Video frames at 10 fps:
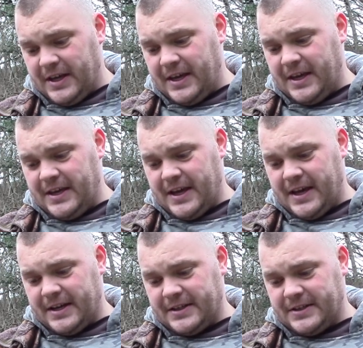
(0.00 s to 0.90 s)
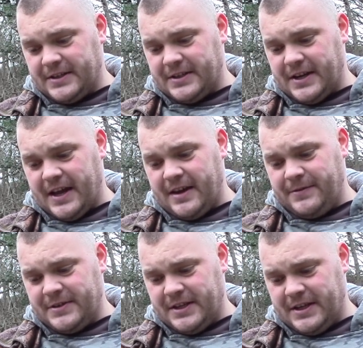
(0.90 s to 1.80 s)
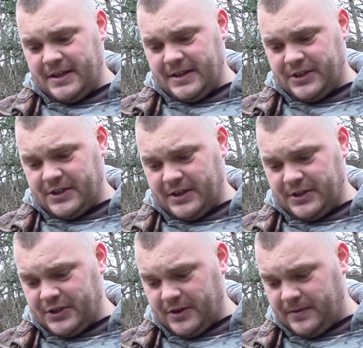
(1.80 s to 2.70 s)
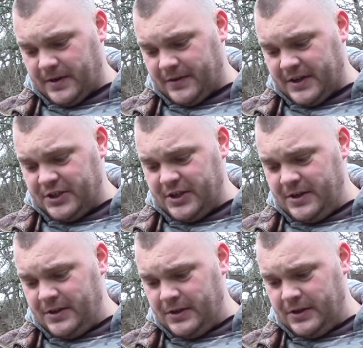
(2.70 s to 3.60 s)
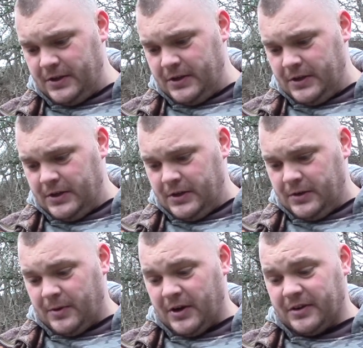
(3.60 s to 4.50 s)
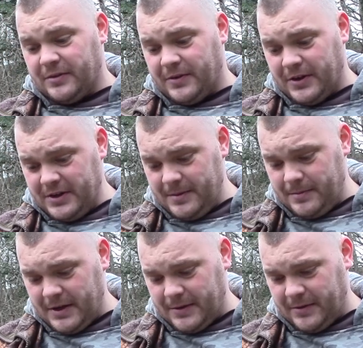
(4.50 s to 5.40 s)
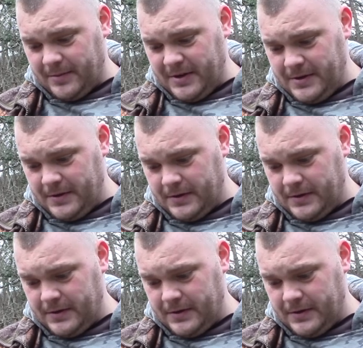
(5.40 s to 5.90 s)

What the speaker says: ESF, is it English Slingshot Federation? When I can find it, bear with me.